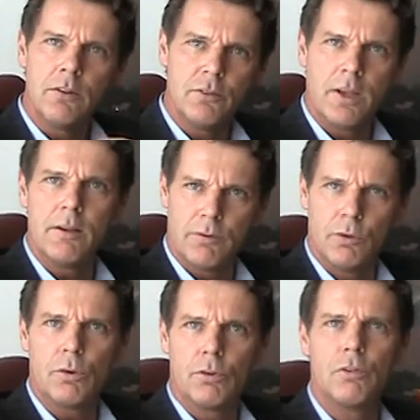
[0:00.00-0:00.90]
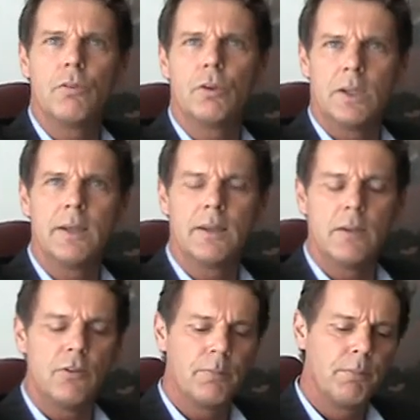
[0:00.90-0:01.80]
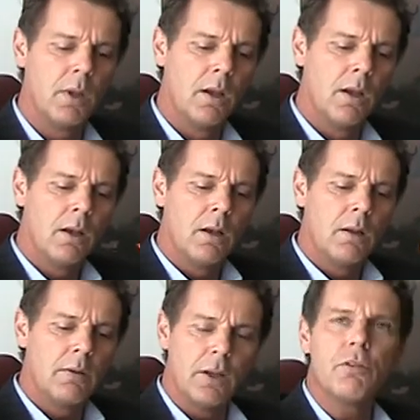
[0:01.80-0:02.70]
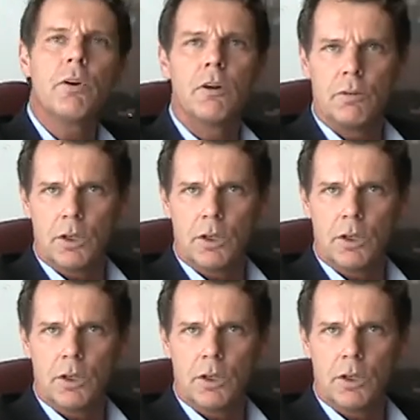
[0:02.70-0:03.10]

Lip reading: save cost for the airlines. That's where we